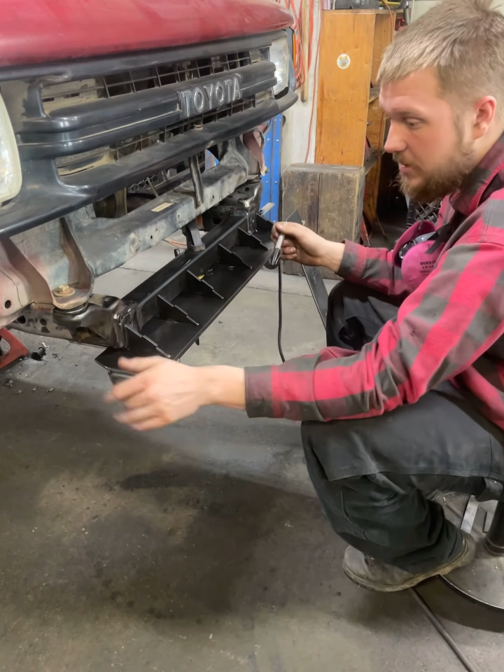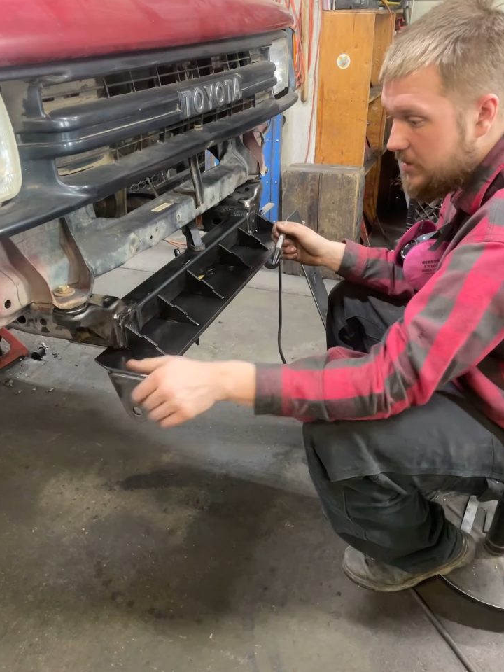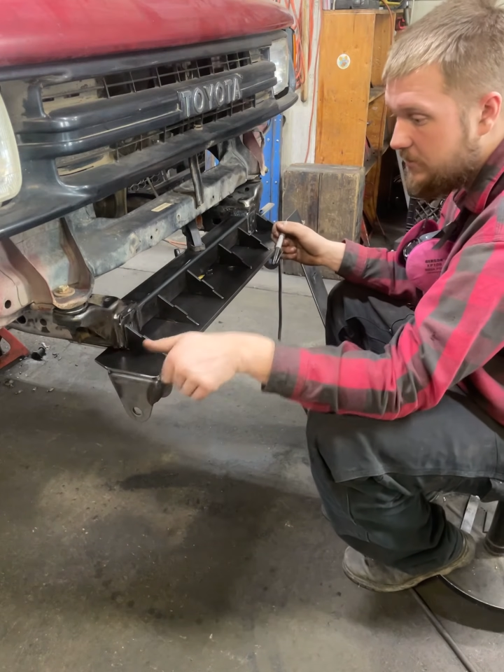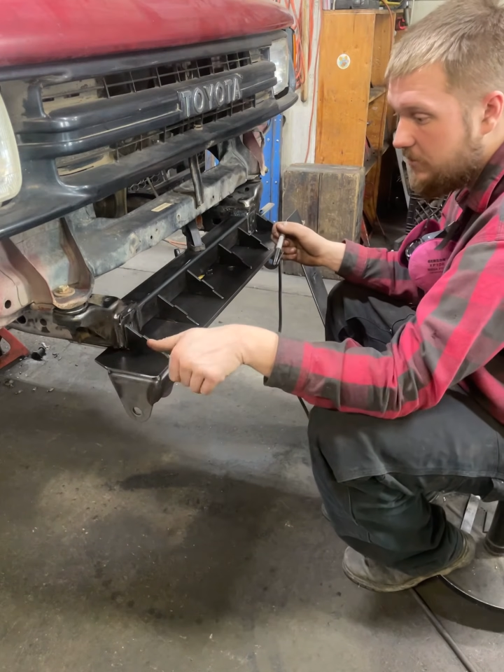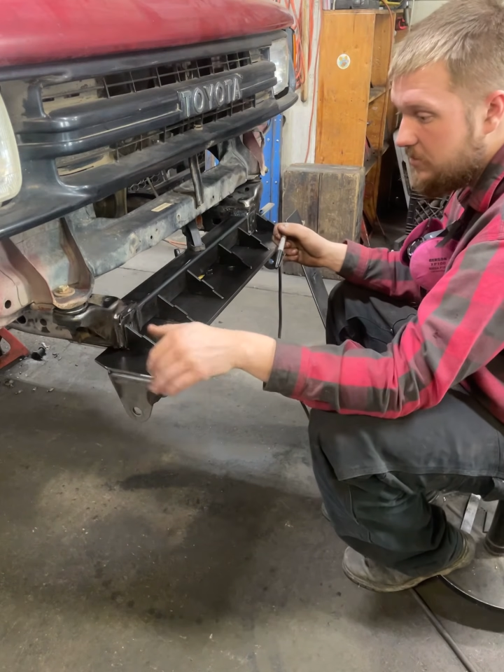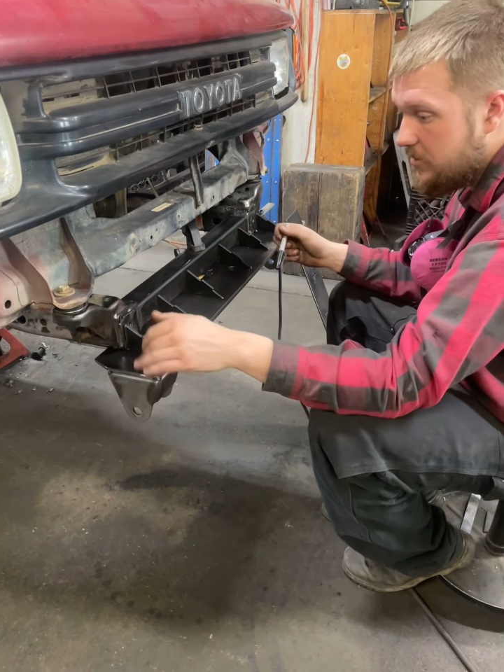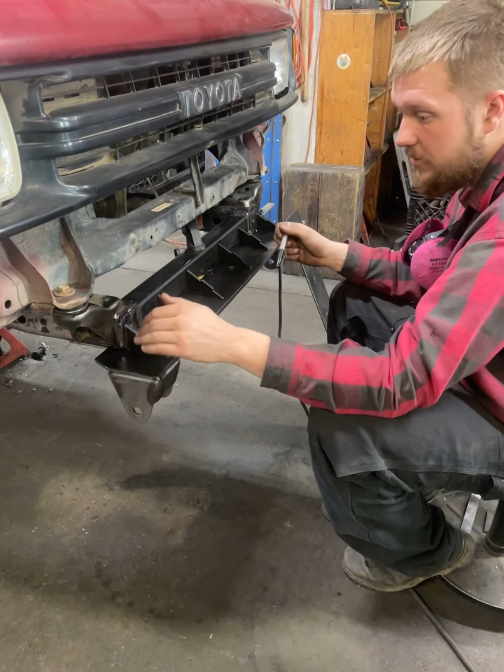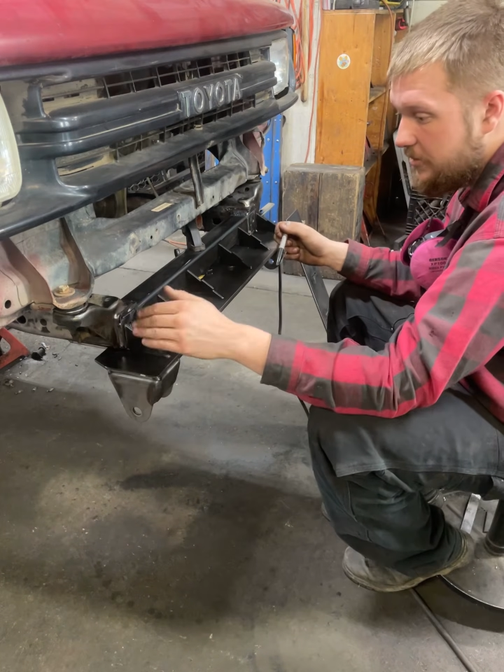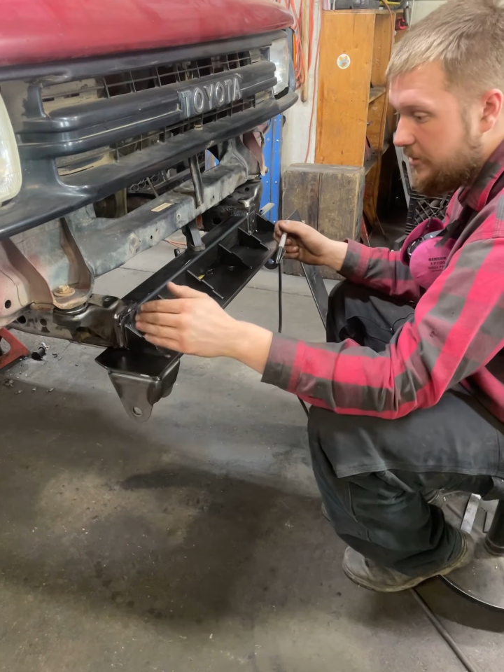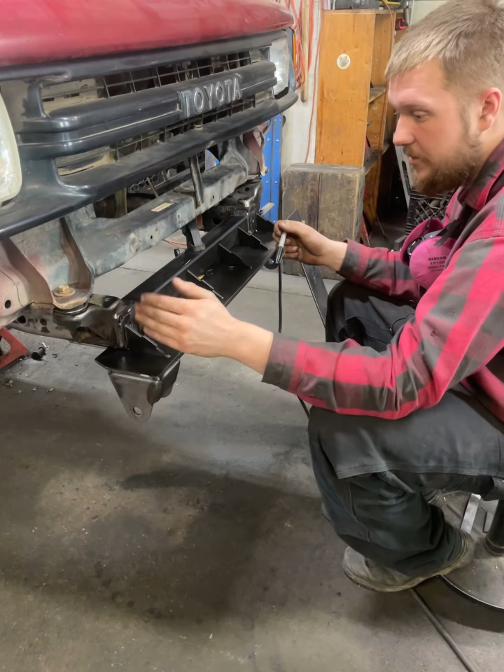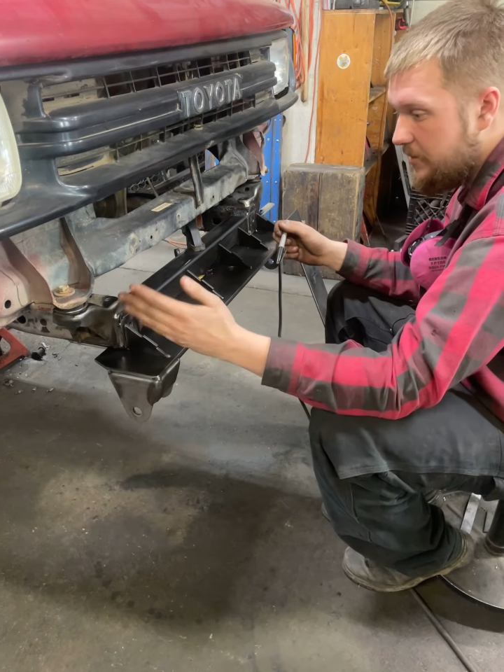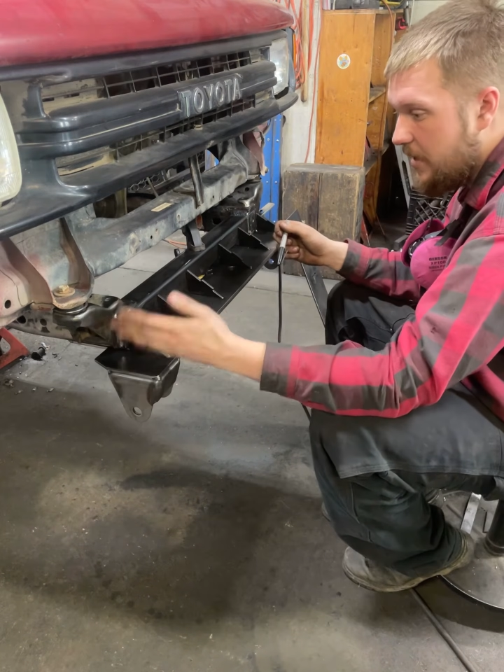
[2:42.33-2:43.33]
from your
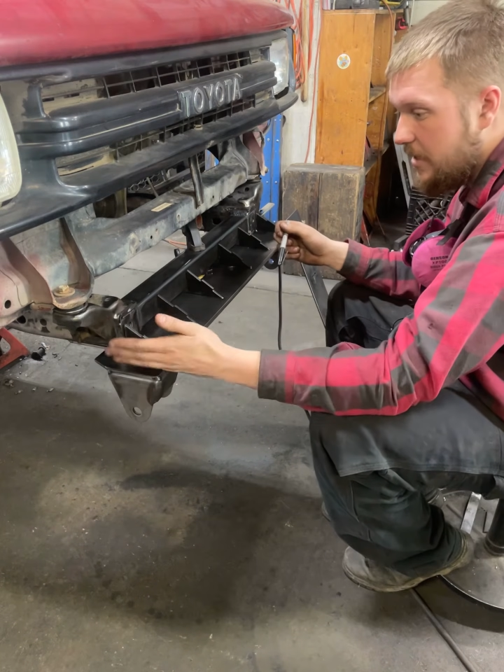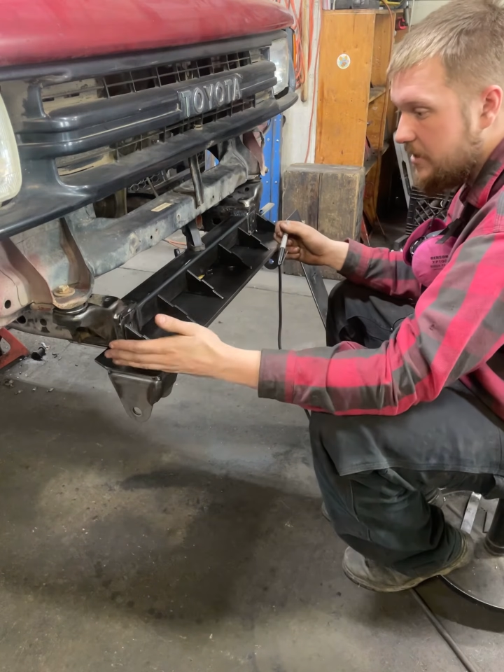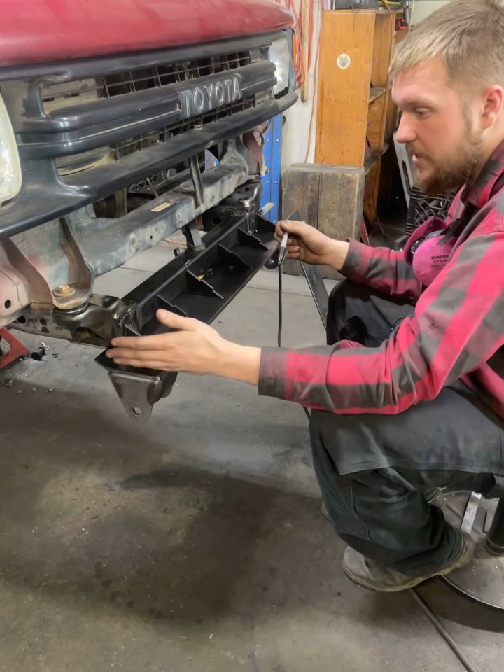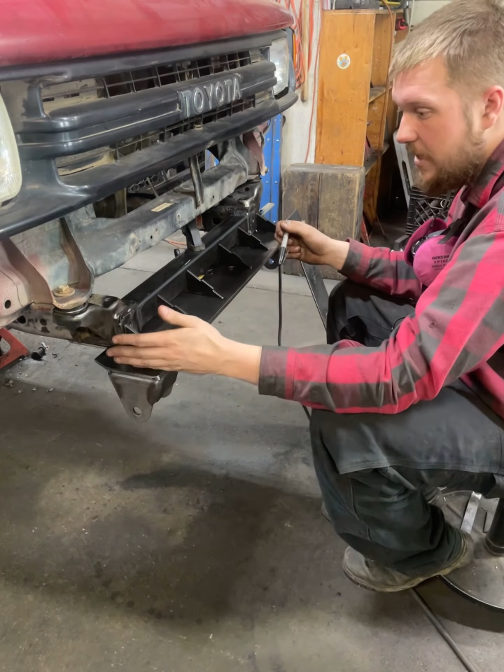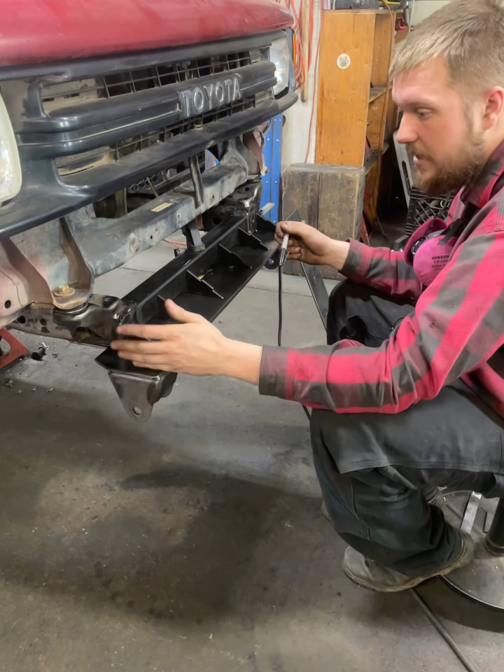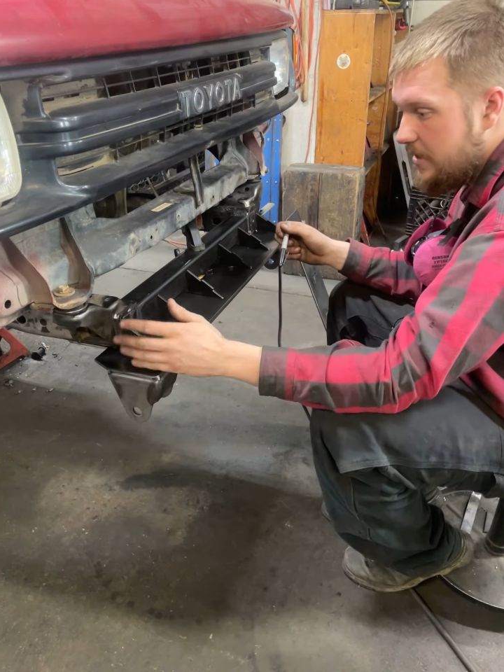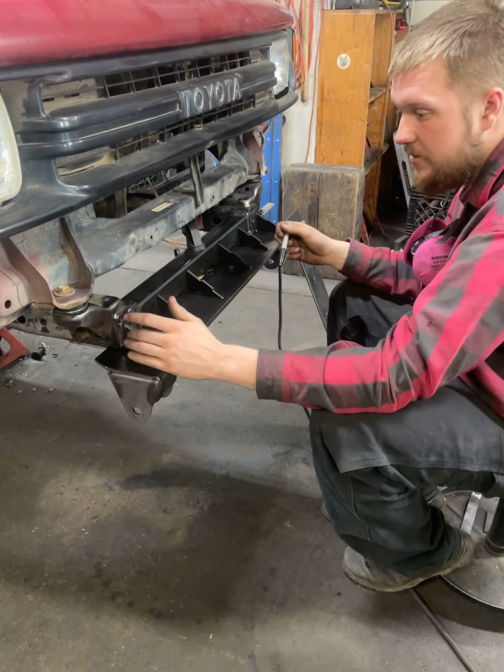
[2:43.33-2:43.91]
nice hanger,